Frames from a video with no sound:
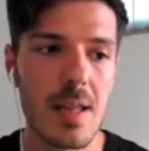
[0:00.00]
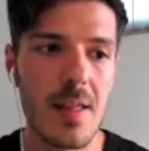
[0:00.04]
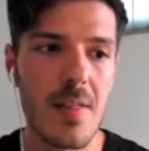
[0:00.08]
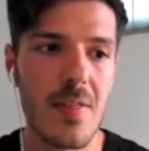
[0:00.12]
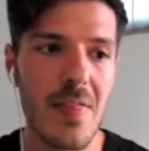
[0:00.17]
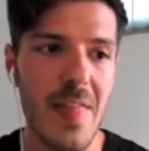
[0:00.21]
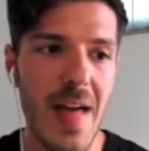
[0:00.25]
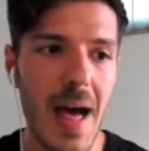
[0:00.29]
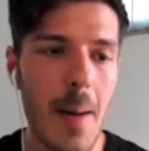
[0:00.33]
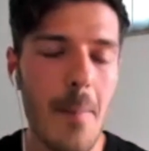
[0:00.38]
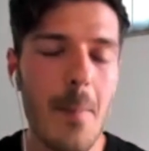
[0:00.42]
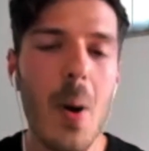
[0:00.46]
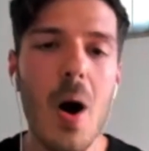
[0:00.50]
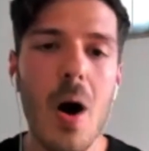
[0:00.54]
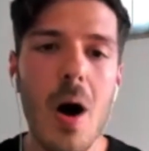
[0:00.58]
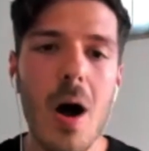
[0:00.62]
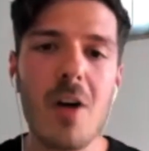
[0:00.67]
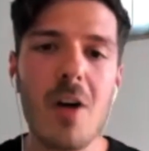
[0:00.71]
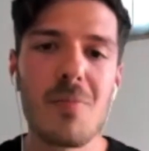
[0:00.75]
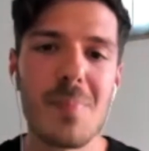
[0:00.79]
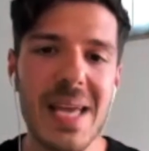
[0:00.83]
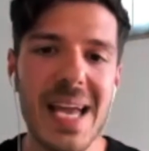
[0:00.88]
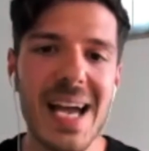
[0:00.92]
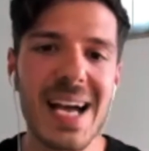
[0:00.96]
that
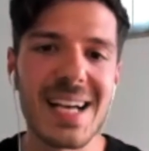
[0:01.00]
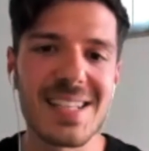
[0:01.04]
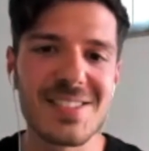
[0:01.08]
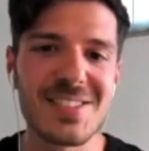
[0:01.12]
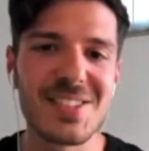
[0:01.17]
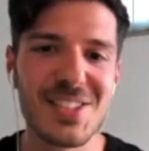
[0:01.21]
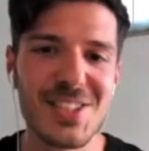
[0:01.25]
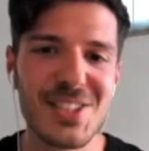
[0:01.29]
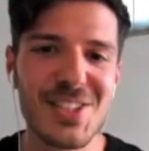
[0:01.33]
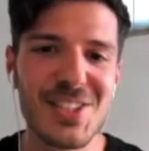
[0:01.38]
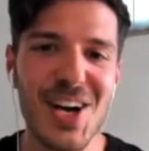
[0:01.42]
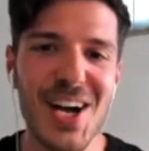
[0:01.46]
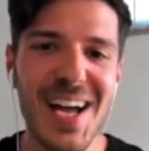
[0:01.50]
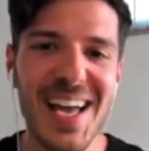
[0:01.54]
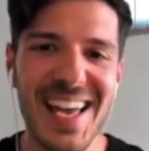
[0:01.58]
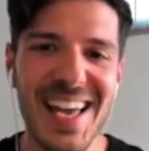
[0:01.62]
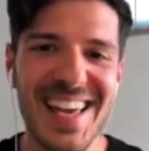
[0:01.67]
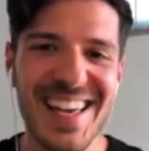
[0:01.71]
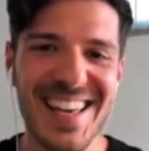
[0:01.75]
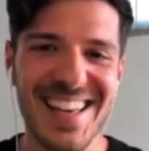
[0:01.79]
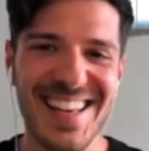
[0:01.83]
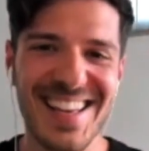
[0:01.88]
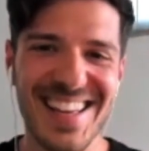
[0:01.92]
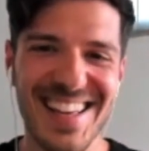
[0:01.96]
part of me has to
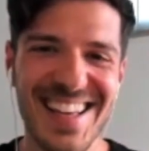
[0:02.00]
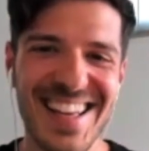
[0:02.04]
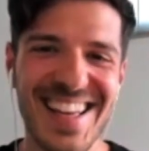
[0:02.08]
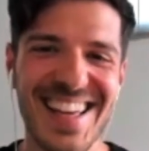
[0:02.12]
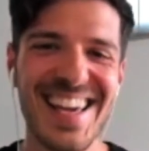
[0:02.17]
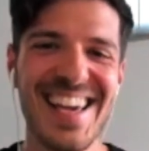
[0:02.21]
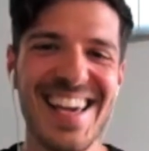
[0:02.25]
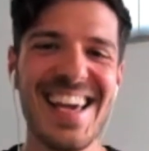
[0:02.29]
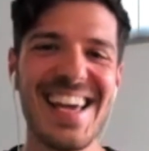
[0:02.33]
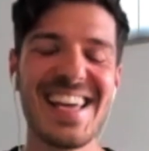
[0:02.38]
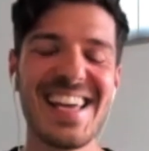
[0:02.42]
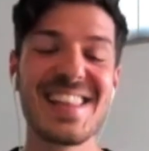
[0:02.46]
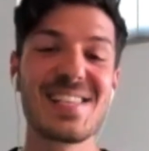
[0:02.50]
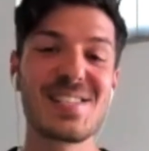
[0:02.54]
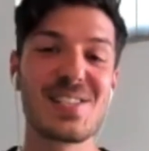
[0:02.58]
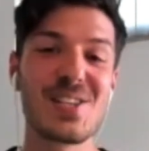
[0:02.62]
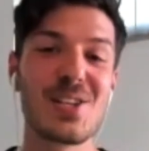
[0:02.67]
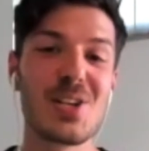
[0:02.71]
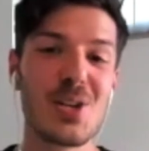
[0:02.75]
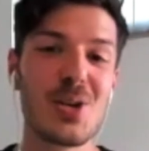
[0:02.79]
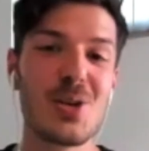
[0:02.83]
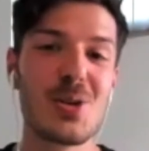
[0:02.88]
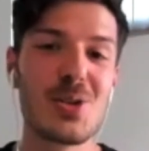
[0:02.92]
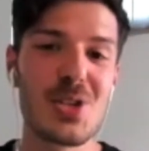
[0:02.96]
die. This
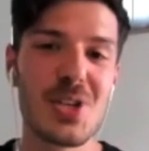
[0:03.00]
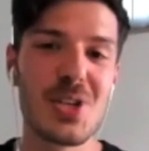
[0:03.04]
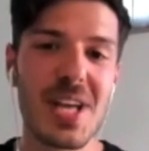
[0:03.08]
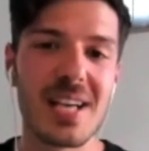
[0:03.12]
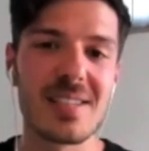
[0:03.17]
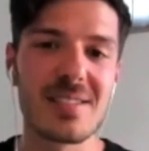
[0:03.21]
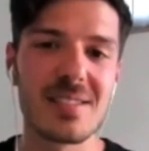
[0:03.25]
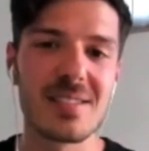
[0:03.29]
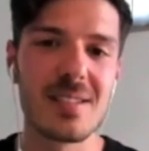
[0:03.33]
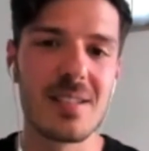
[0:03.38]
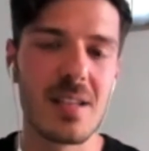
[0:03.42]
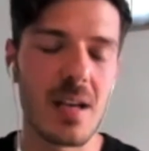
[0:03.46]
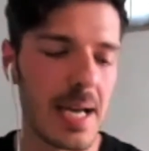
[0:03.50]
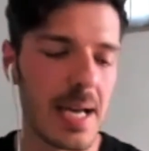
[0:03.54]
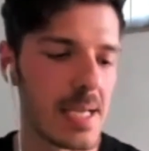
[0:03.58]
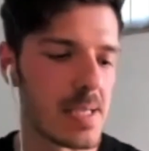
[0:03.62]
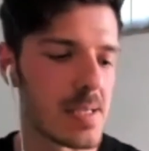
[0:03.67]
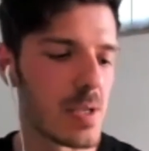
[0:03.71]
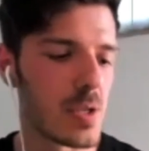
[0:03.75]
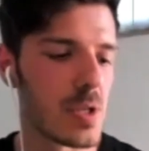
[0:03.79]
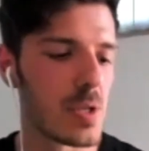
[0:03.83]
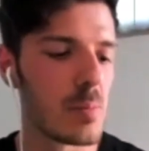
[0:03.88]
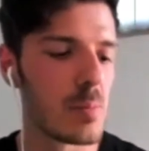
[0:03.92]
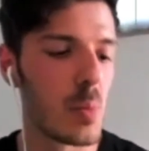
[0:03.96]
illusion has to die.
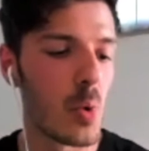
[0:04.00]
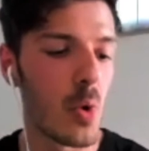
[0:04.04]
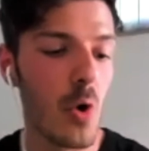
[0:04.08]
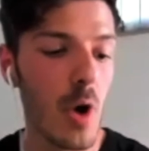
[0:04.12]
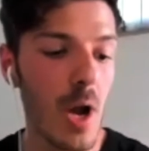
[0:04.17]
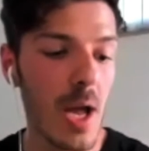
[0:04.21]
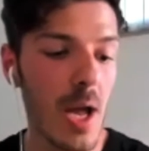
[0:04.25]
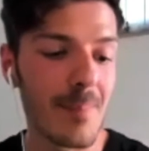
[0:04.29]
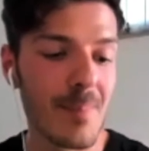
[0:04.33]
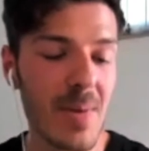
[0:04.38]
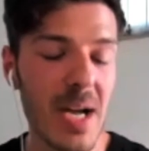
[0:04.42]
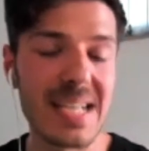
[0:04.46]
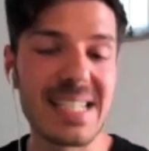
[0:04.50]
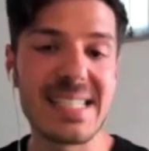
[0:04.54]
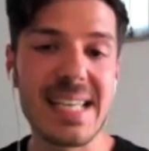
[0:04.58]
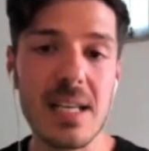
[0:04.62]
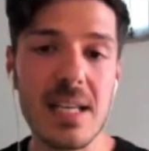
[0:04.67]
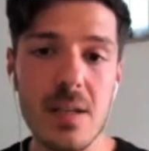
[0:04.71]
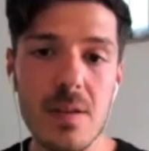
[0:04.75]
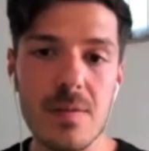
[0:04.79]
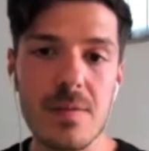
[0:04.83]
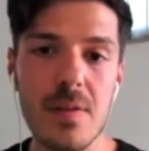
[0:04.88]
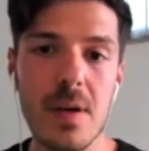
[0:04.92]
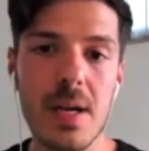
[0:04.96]
So the more I am
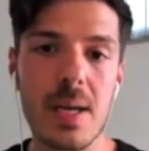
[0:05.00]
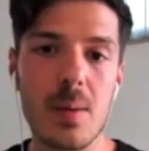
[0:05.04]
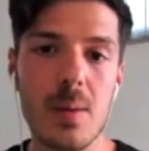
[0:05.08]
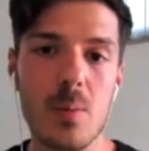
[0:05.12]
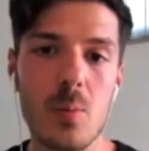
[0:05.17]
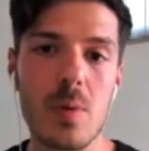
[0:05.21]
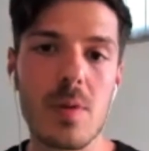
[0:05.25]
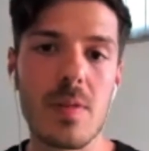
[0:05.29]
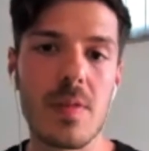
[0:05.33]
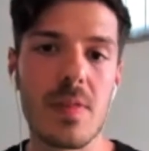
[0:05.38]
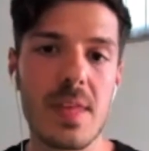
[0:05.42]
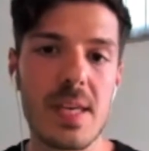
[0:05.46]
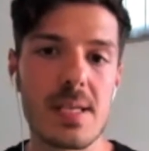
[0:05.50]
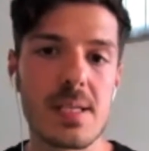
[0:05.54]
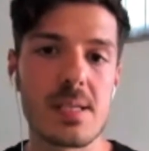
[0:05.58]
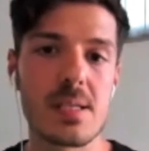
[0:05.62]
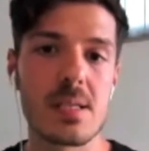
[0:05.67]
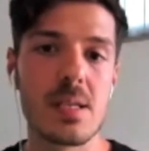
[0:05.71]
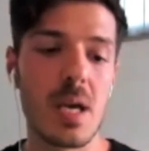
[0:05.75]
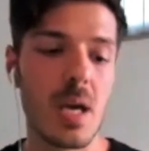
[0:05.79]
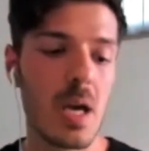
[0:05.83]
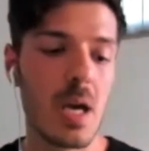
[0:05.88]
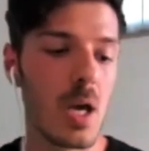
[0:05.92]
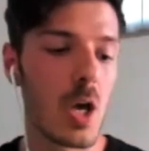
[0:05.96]
identifying with
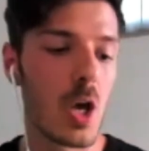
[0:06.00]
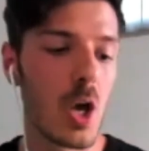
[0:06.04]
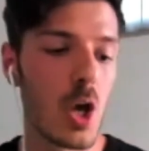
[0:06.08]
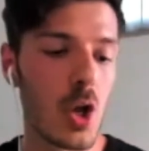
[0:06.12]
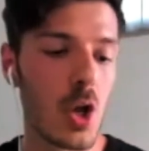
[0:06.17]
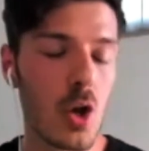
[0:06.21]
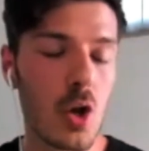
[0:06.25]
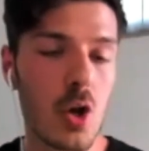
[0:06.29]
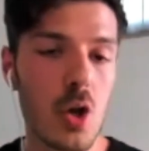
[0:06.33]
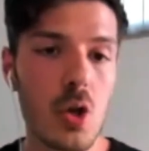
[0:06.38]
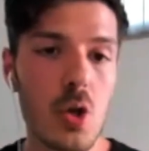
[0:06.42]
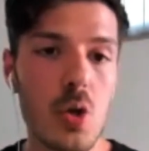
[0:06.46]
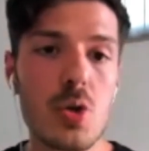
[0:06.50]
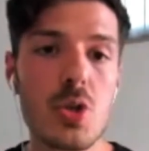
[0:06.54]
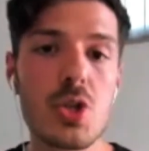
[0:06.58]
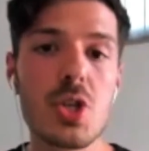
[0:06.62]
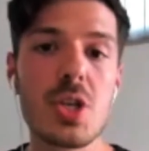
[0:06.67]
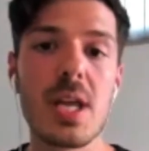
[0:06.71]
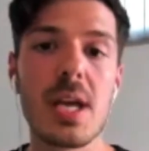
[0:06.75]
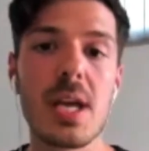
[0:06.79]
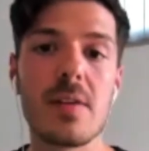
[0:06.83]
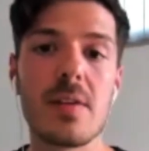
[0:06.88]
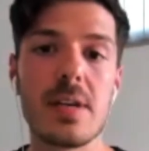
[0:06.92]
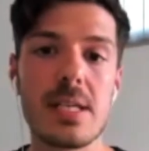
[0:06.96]
this
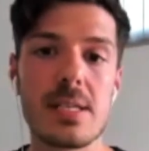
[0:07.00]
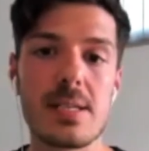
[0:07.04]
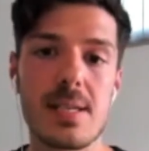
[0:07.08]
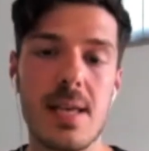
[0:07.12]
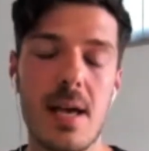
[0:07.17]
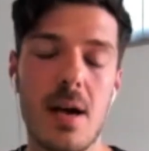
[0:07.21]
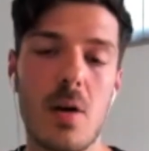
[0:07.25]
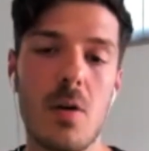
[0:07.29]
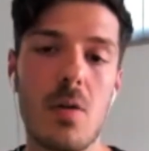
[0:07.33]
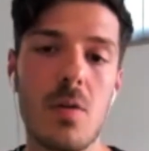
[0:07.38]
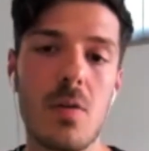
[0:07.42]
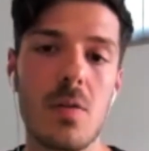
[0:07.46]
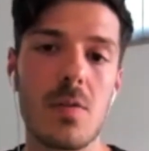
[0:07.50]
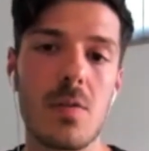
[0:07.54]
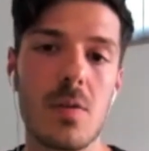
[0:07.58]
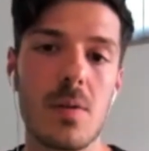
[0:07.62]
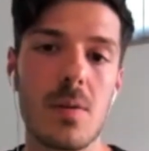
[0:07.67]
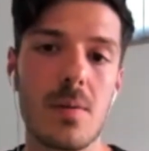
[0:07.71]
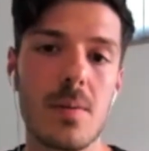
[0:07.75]
illusionary self,